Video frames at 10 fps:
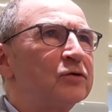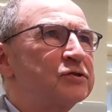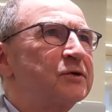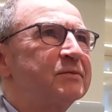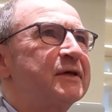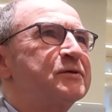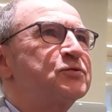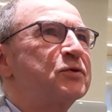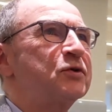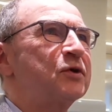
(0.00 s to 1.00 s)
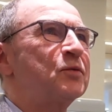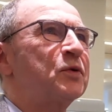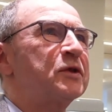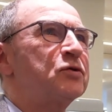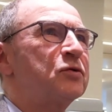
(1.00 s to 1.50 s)
sometimes when
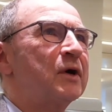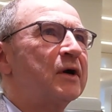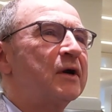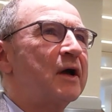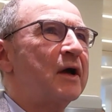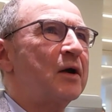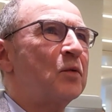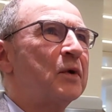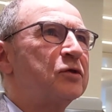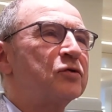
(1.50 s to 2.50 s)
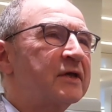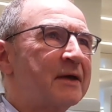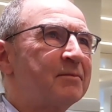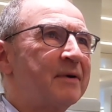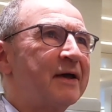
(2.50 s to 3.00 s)
you
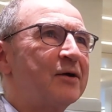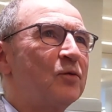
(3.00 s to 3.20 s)
can't buy a